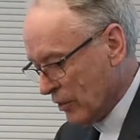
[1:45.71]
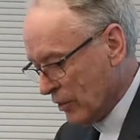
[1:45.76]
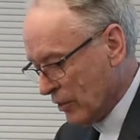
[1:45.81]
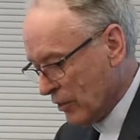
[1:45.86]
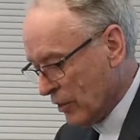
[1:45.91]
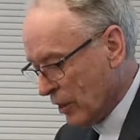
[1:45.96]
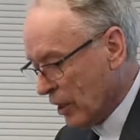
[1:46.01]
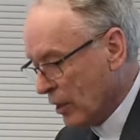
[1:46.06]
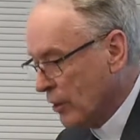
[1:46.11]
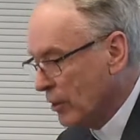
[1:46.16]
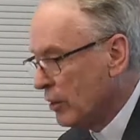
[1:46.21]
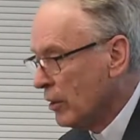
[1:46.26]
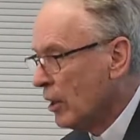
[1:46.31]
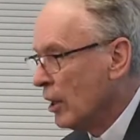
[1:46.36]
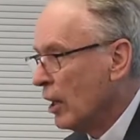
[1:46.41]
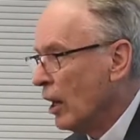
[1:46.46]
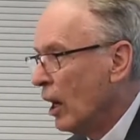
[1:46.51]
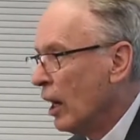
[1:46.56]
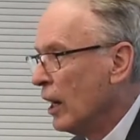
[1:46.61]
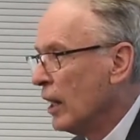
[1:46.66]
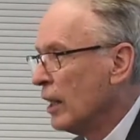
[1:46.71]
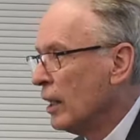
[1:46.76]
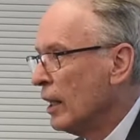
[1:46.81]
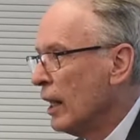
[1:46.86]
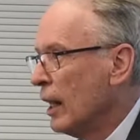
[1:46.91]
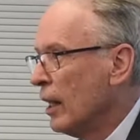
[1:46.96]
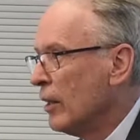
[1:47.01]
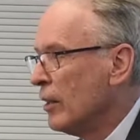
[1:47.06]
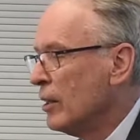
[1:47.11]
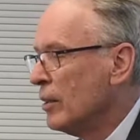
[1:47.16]
So I
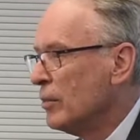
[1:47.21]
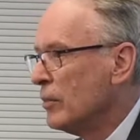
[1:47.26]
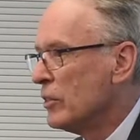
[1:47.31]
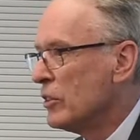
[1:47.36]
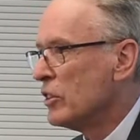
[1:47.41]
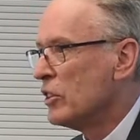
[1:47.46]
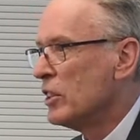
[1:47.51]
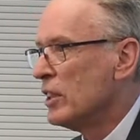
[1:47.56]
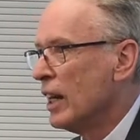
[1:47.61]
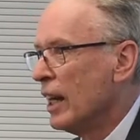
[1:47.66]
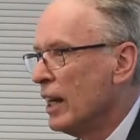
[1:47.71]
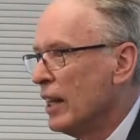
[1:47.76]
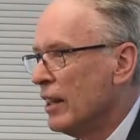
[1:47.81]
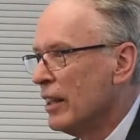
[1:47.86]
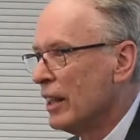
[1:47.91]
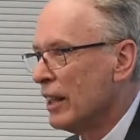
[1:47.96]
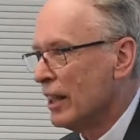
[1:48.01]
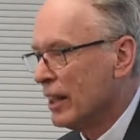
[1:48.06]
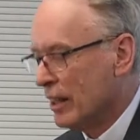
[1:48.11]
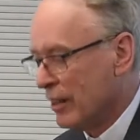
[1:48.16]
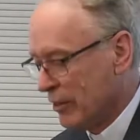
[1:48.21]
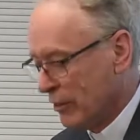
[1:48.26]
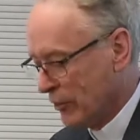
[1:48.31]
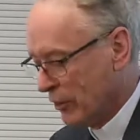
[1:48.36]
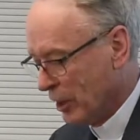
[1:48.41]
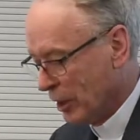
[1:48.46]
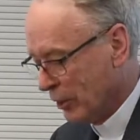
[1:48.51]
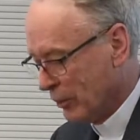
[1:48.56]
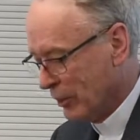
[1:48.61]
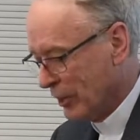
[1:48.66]
allowed them to stay there,
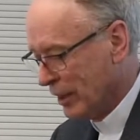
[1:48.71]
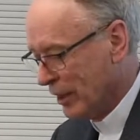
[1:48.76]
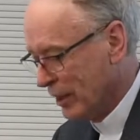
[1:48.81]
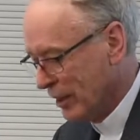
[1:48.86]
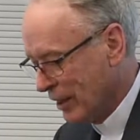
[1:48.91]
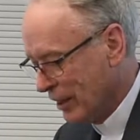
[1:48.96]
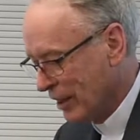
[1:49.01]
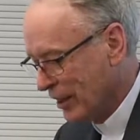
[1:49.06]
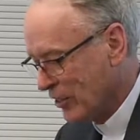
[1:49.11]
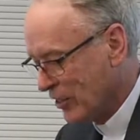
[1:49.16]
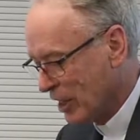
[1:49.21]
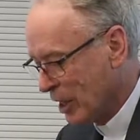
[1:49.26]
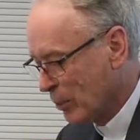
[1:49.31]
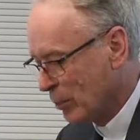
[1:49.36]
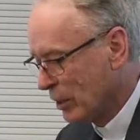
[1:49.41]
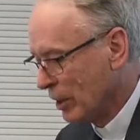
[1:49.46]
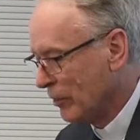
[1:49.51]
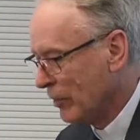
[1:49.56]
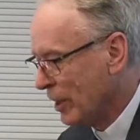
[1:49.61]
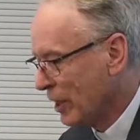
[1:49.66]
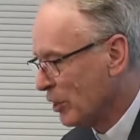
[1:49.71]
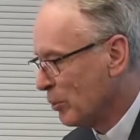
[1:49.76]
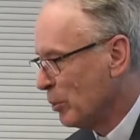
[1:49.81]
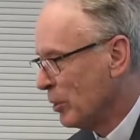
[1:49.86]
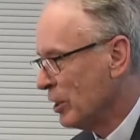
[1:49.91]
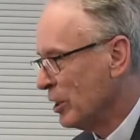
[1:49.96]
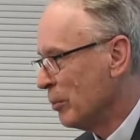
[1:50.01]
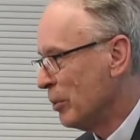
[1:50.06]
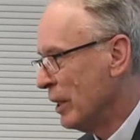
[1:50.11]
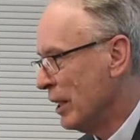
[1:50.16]
following the example of
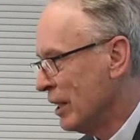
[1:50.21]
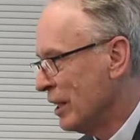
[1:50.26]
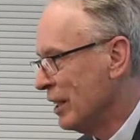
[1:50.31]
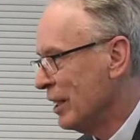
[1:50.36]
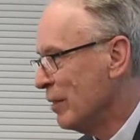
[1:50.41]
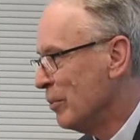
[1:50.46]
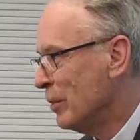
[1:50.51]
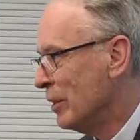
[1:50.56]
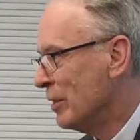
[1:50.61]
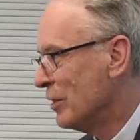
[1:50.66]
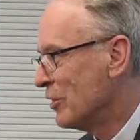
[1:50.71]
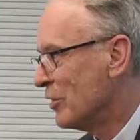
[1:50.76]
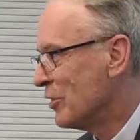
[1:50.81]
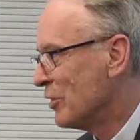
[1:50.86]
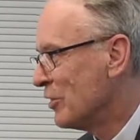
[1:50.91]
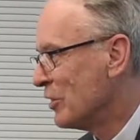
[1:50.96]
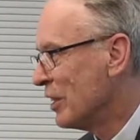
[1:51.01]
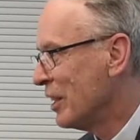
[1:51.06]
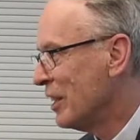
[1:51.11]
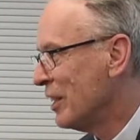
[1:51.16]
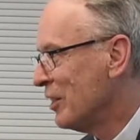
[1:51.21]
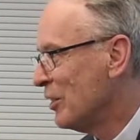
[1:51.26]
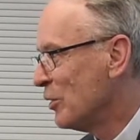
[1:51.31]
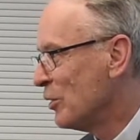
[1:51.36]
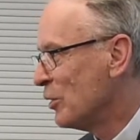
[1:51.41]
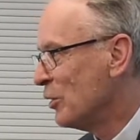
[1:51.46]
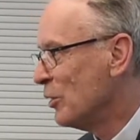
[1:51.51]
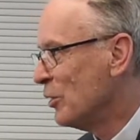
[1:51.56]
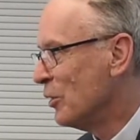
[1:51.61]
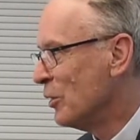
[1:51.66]
Archbishop Hickey, because he
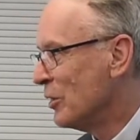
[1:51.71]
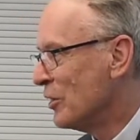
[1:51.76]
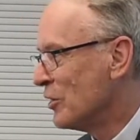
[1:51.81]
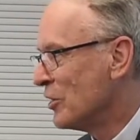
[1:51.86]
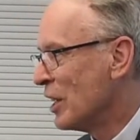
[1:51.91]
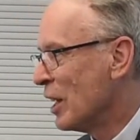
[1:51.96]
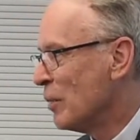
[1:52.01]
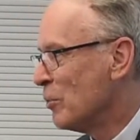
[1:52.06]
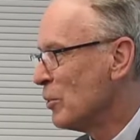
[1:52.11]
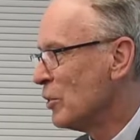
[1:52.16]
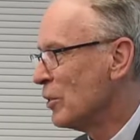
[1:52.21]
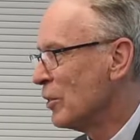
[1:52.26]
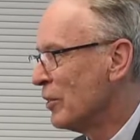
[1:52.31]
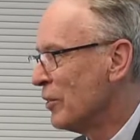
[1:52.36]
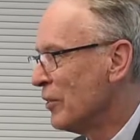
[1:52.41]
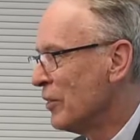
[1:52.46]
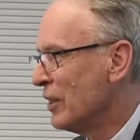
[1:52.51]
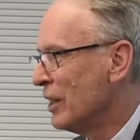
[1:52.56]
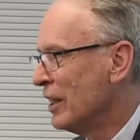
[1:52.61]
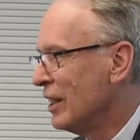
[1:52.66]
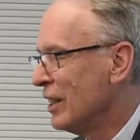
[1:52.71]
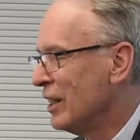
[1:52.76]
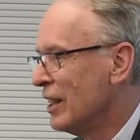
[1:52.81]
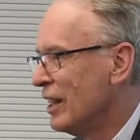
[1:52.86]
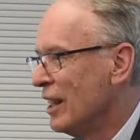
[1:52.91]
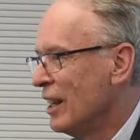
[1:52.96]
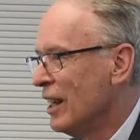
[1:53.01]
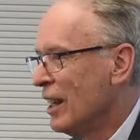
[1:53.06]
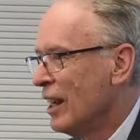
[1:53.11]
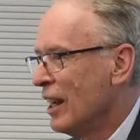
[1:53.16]
used to do the same sort of thing
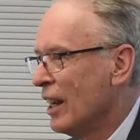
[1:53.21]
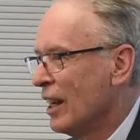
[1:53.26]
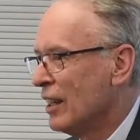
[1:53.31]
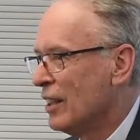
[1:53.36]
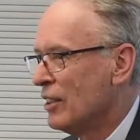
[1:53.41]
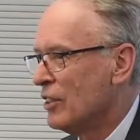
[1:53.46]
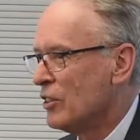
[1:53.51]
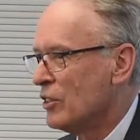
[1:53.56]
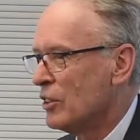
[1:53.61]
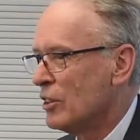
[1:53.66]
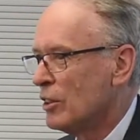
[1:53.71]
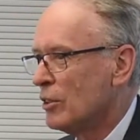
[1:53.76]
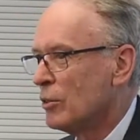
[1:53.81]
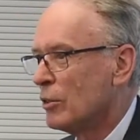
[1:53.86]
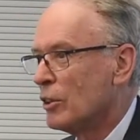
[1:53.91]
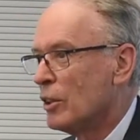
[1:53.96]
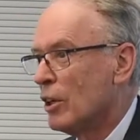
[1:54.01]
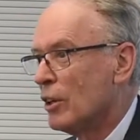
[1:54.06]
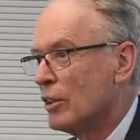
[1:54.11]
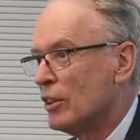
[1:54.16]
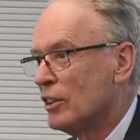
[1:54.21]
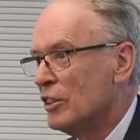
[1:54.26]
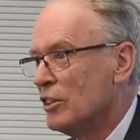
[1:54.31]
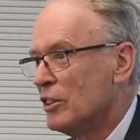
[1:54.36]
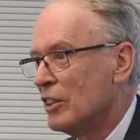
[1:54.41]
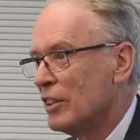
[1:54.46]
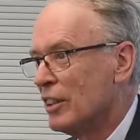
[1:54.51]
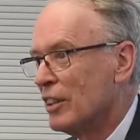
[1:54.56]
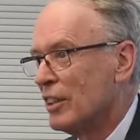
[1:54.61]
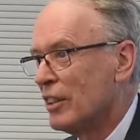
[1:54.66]
at his little cottage
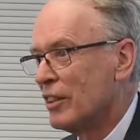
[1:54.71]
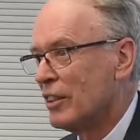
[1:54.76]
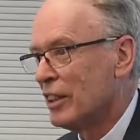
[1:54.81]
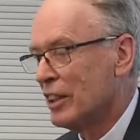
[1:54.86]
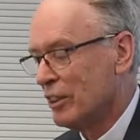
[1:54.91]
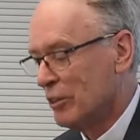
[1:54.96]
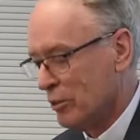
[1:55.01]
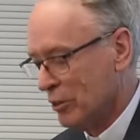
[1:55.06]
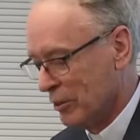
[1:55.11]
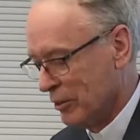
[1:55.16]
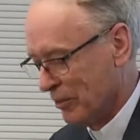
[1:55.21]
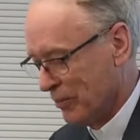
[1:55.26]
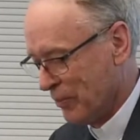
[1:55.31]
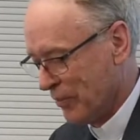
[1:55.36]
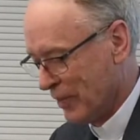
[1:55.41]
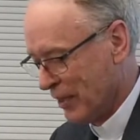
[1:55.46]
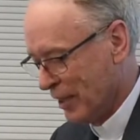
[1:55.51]
at the cathedral.